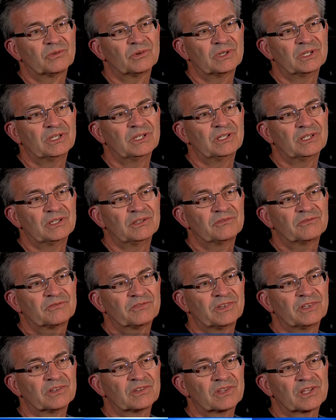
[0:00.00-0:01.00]
We
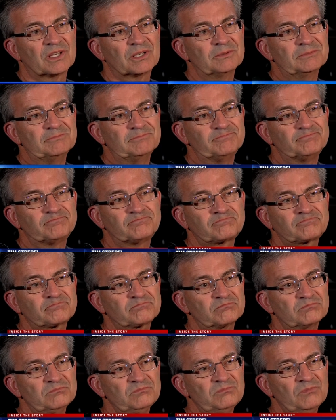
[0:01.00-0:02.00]
feel that
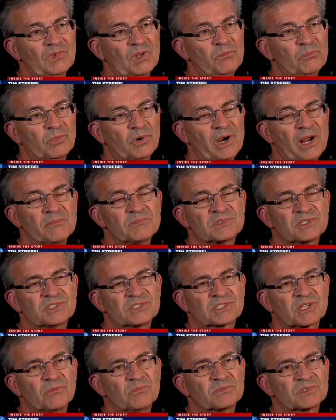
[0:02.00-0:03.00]
perhaps in
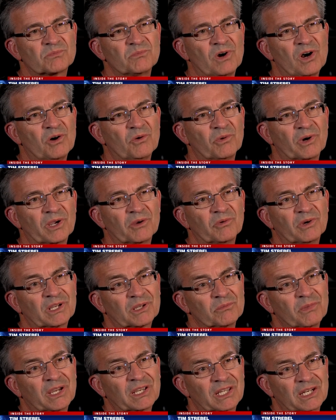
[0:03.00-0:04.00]
some small way we
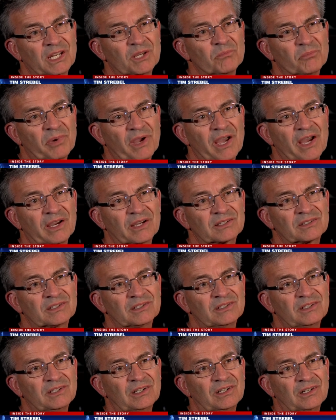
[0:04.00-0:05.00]
can make an
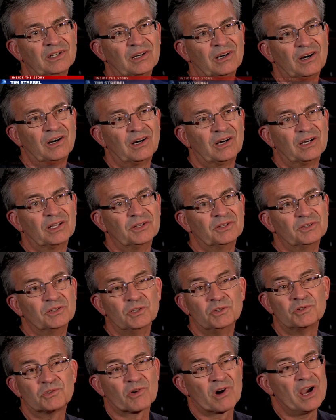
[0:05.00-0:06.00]
impact on
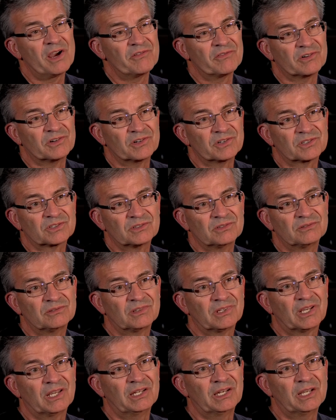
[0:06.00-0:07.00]
new drivers
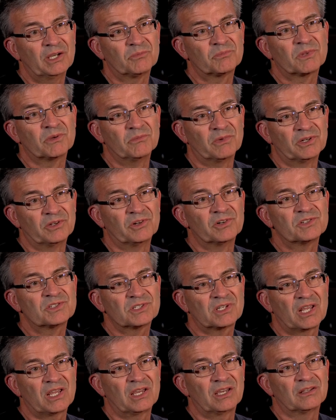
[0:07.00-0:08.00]
and help them
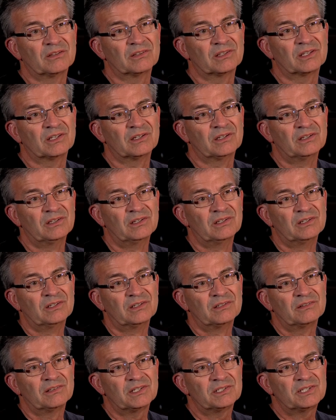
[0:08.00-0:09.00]
understand that
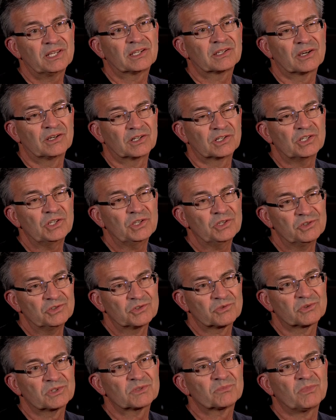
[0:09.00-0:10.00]
they take on a
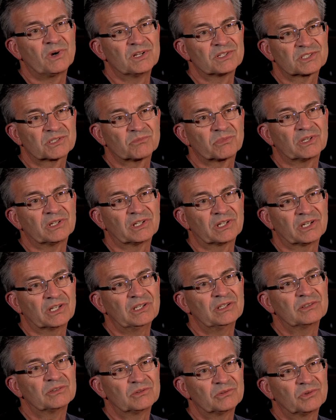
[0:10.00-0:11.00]
huge
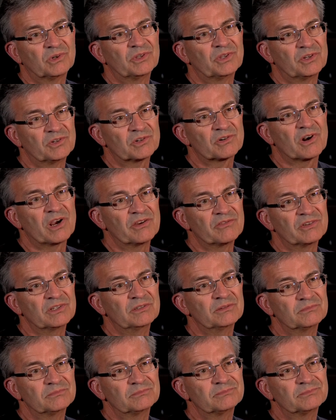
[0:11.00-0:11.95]
responsibility when they're driving.